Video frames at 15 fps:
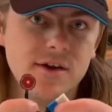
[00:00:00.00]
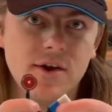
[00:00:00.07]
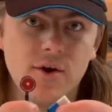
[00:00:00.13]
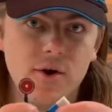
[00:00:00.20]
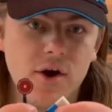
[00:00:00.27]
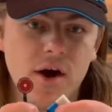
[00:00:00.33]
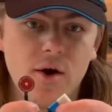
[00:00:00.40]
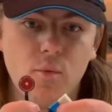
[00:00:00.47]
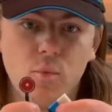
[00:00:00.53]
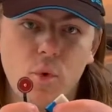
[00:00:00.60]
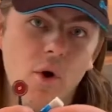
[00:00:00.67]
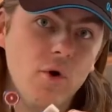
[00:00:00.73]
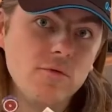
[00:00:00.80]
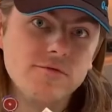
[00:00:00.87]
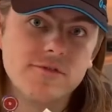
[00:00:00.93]

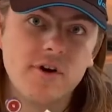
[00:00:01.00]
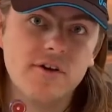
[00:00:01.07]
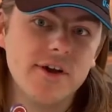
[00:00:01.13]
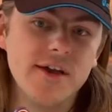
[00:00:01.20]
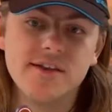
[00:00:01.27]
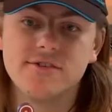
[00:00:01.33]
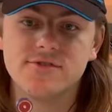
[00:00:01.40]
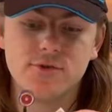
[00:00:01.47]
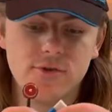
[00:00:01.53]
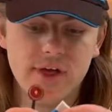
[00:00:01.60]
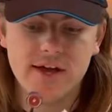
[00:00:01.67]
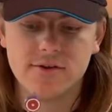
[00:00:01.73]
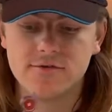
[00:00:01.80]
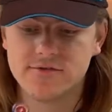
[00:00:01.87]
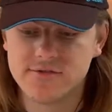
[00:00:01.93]
wall sockets, all
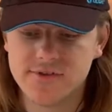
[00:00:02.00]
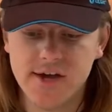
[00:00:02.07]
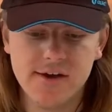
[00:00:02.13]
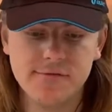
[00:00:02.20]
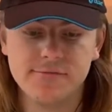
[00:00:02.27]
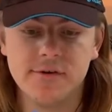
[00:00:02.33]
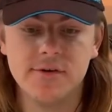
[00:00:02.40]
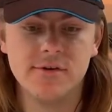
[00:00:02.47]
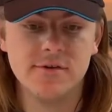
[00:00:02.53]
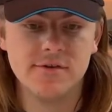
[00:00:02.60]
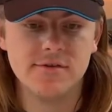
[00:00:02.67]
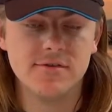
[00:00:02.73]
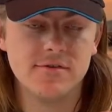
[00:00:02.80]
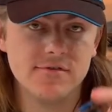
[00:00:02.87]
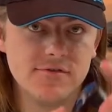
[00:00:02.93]
that good stuff.
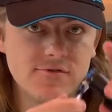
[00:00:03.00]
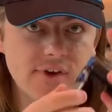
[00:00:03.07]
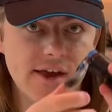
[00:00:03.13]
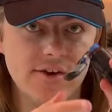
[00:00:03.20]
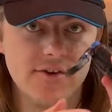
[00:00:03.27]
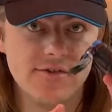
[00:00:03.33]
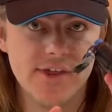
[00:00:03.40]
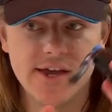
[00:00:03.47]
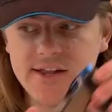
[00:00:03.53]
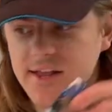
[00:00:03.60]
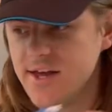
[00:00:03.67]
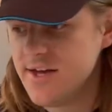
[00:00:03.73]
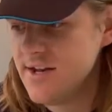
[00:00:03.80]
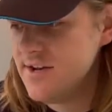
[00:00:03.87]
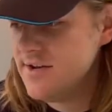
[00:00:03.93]
Straight on like
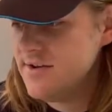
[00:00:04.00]
that.